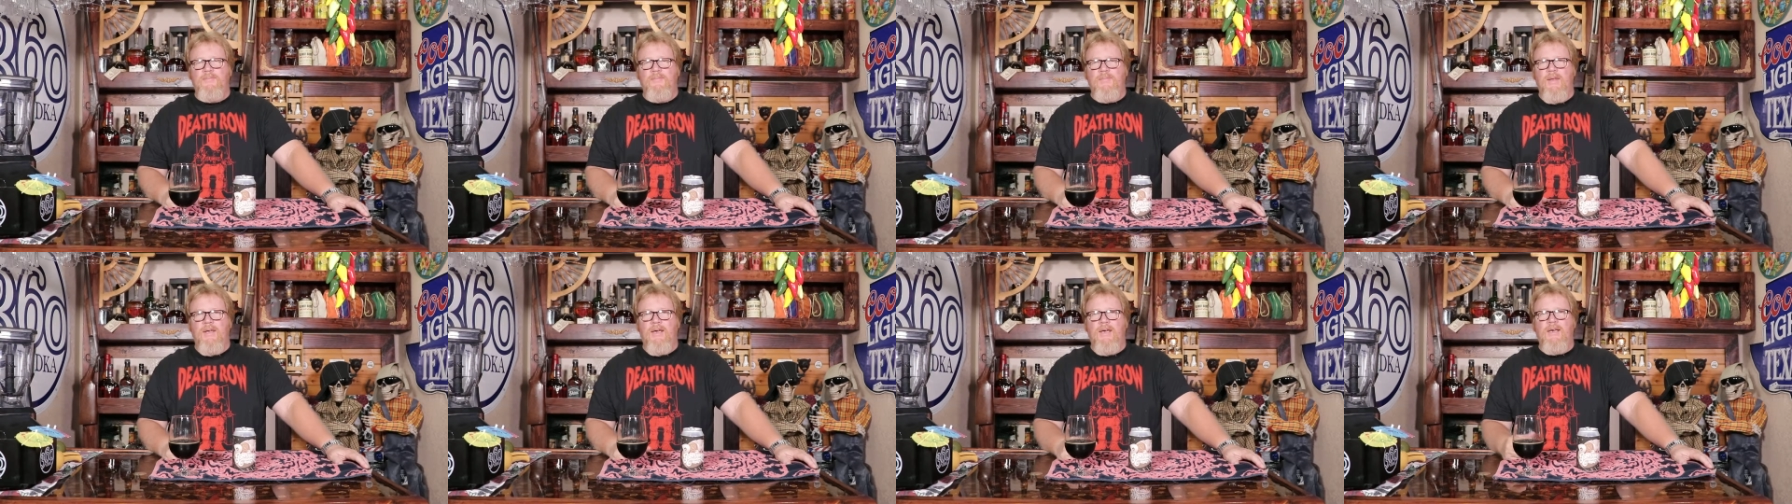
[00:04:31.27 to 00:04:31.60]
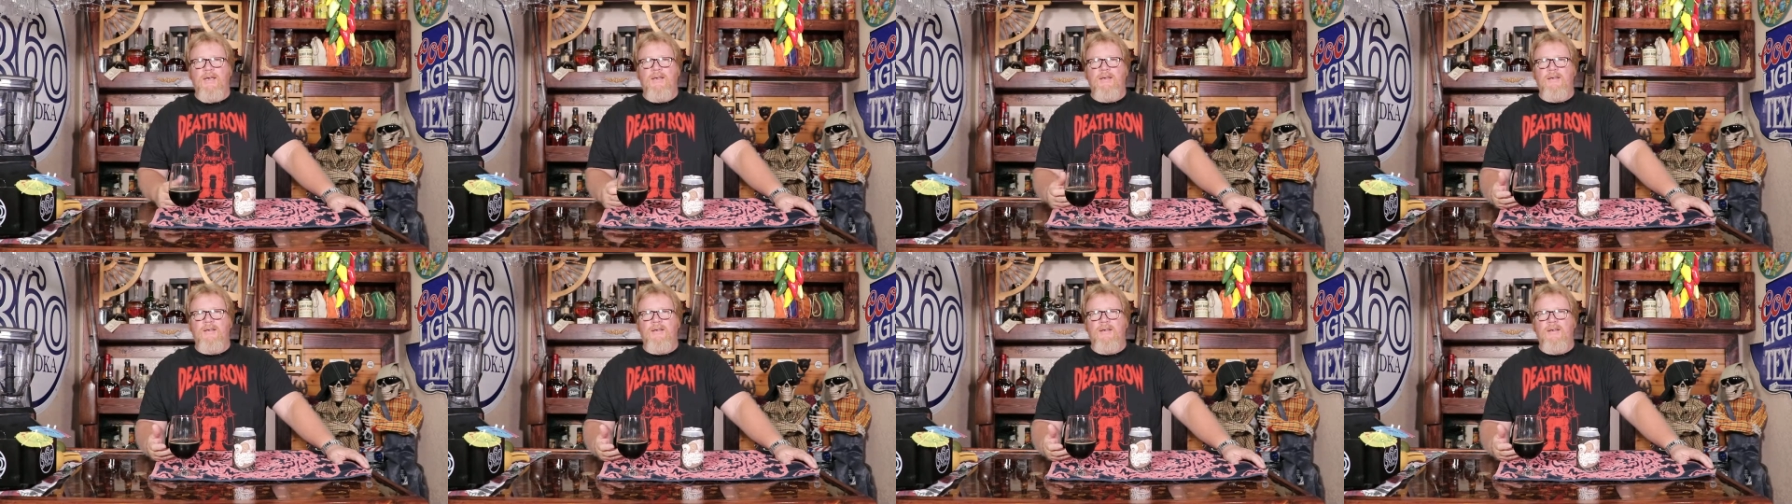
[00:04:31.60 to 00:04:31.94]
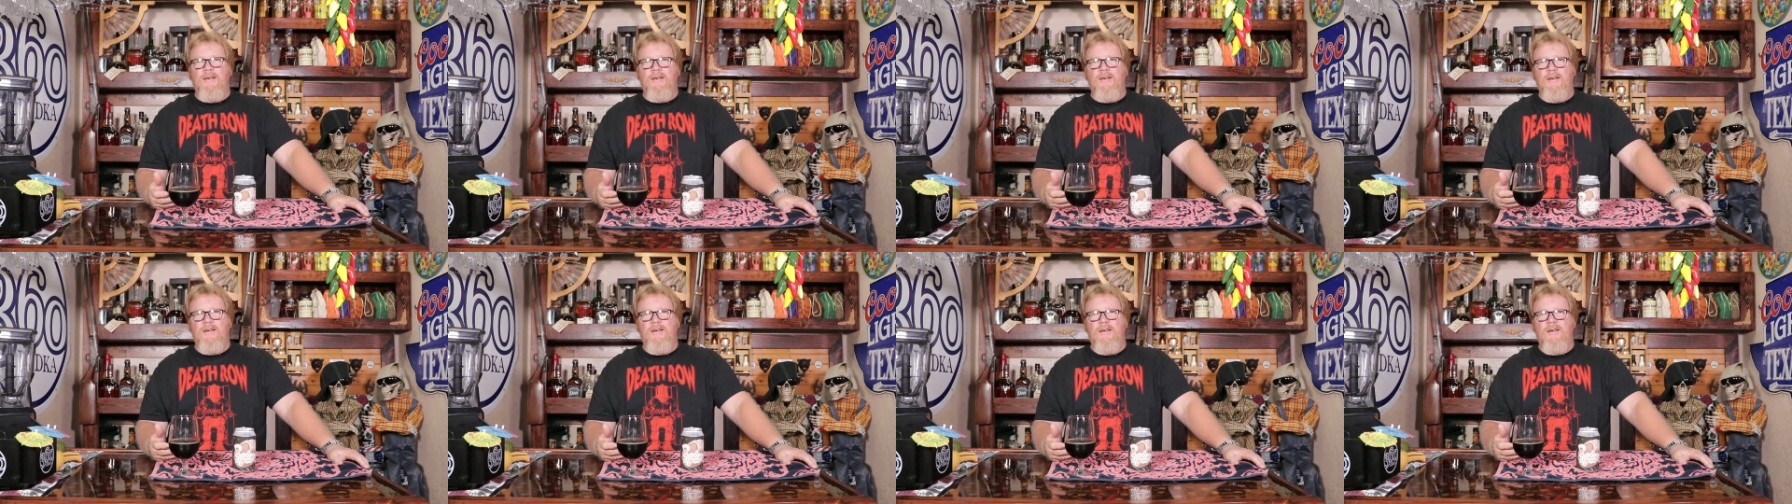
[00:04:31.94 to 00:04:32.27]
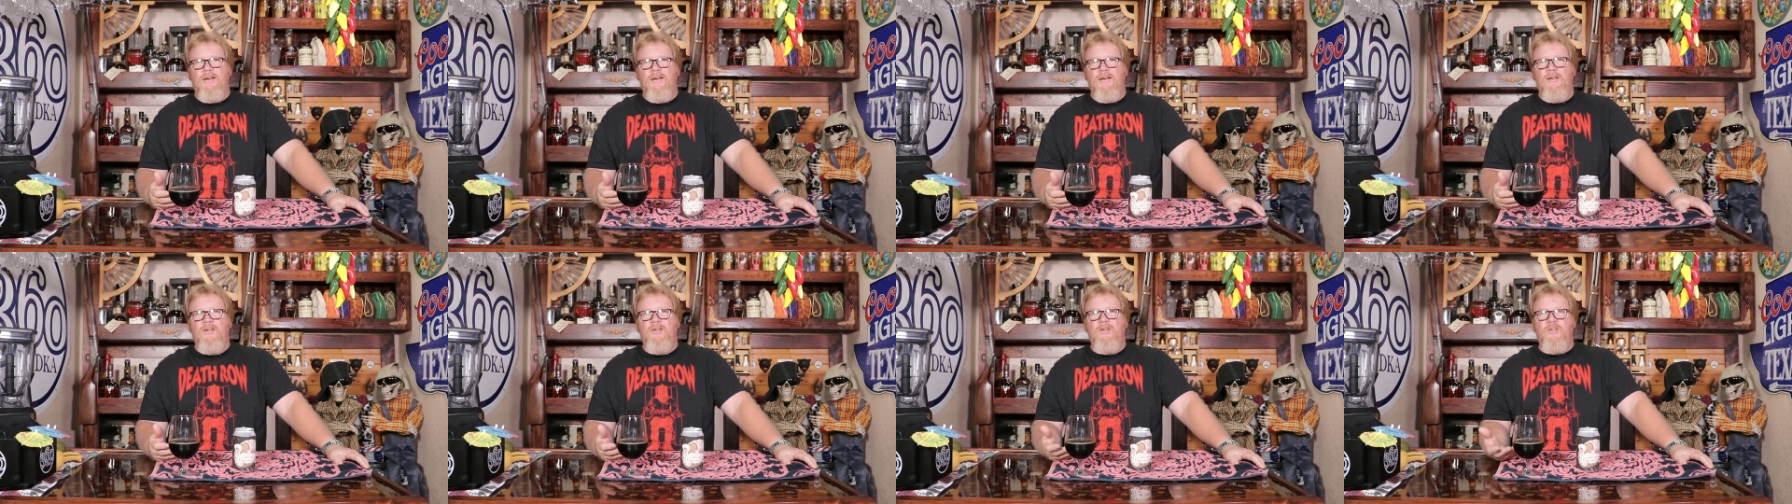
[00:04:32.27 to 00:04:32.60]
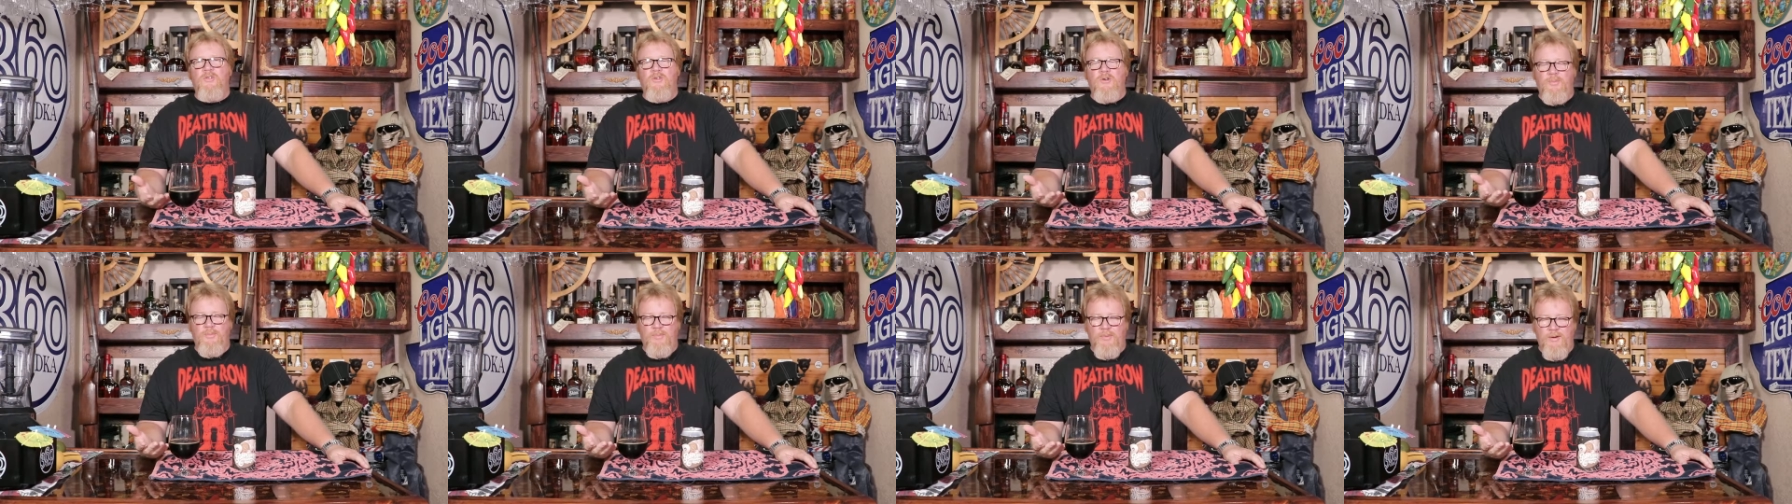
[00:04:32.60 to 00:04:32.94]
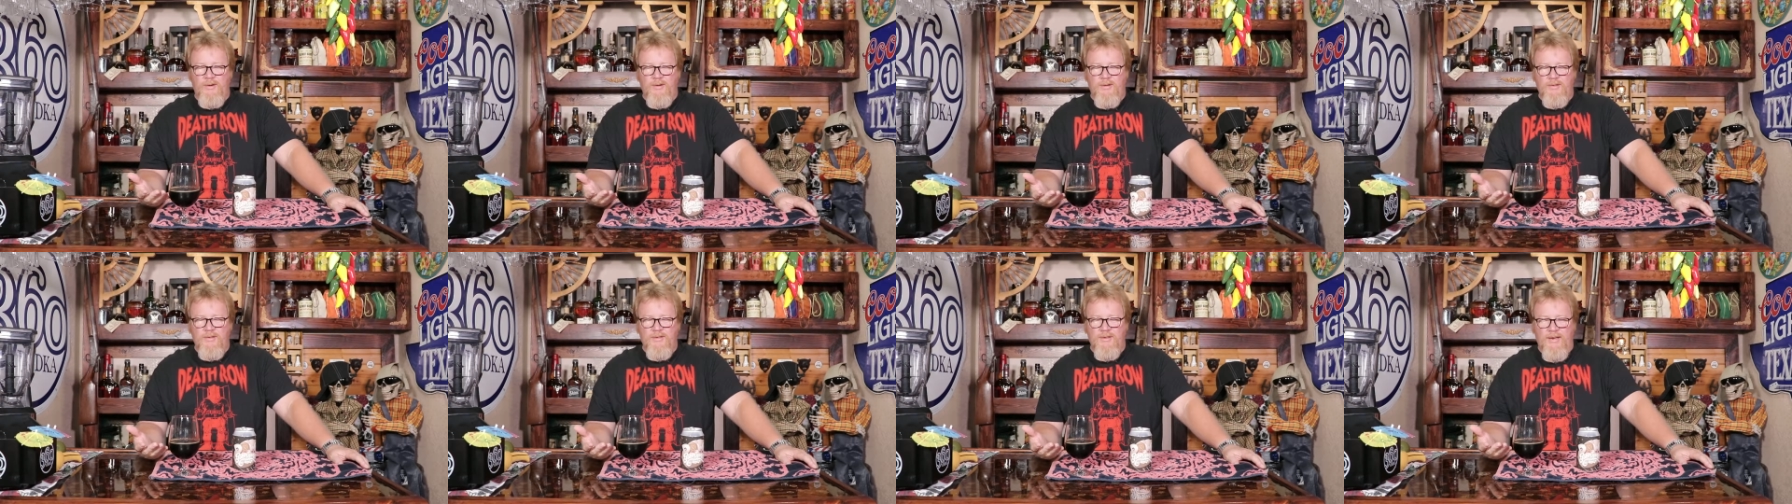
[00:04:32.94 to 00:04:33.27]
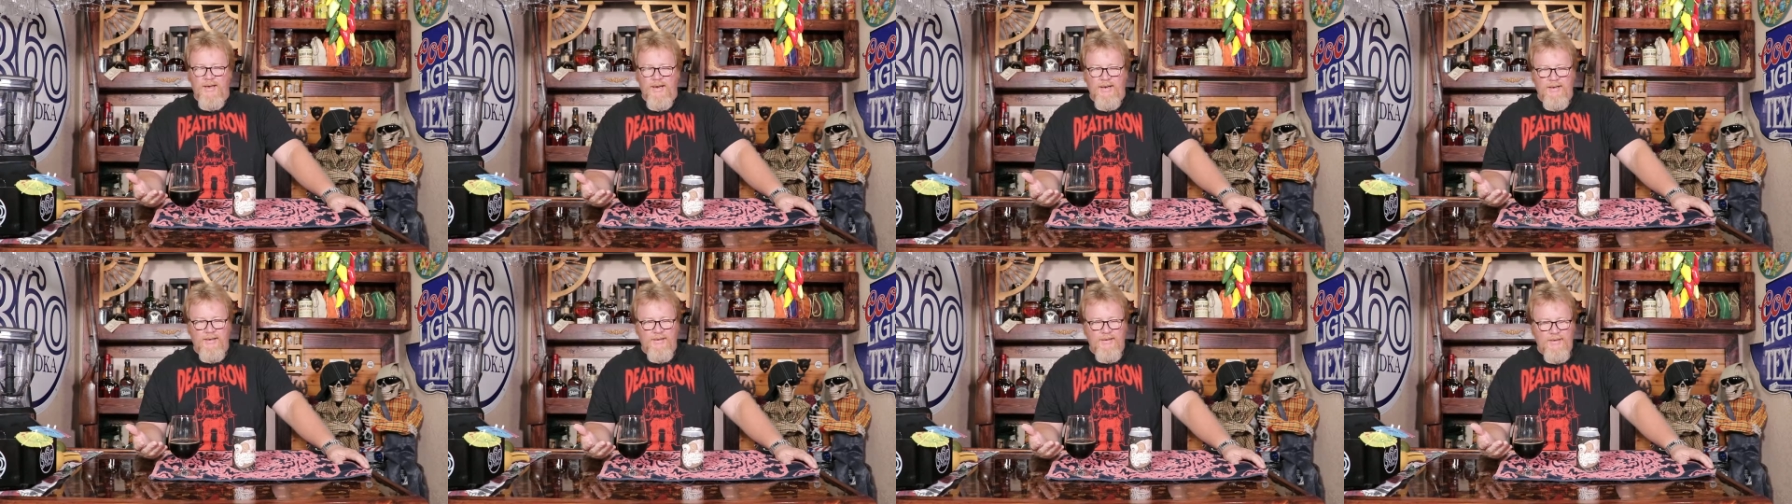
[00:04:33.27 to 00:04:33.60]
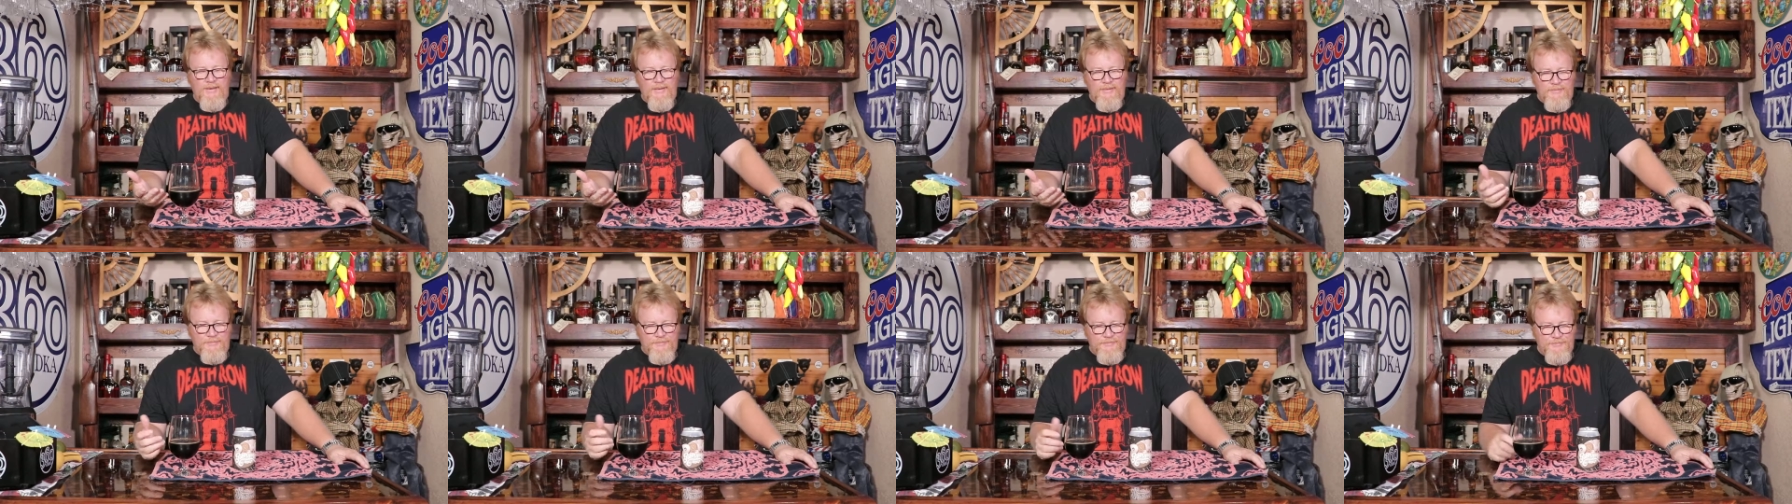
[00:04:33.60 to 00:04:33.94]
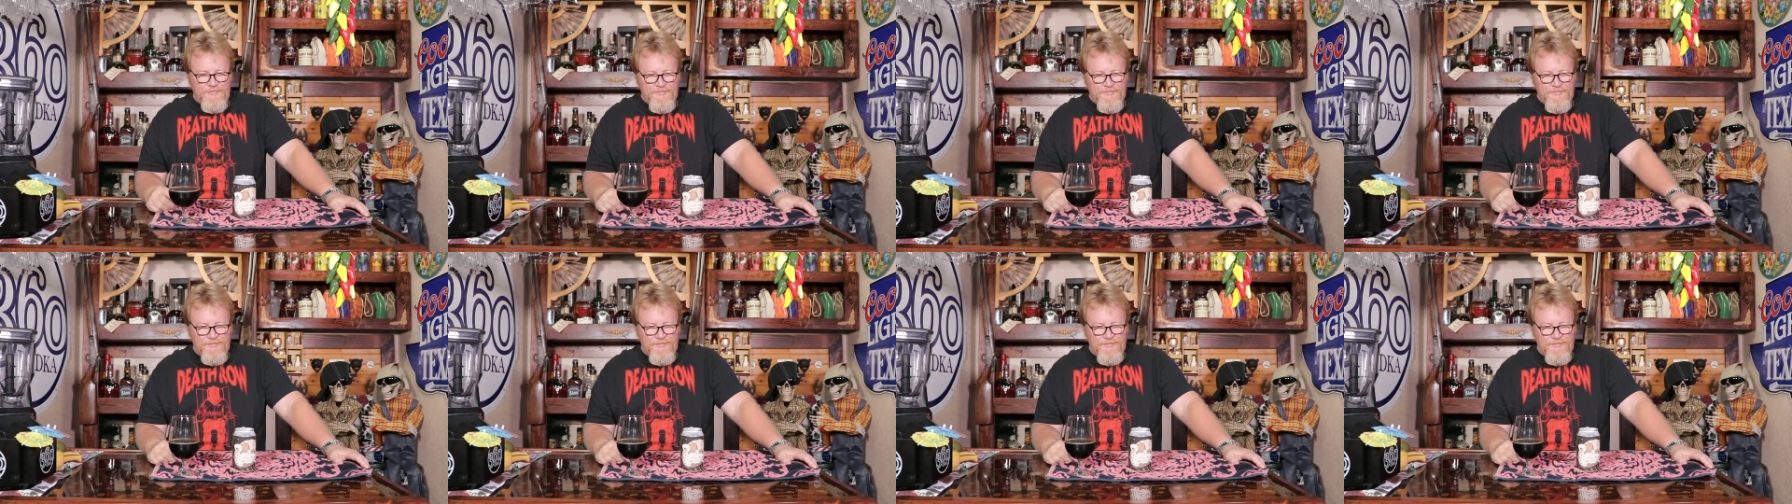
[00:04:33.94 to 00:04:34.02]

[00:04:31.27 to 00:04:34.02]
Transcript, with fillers: Or dessert. Dessert beer, snack at night.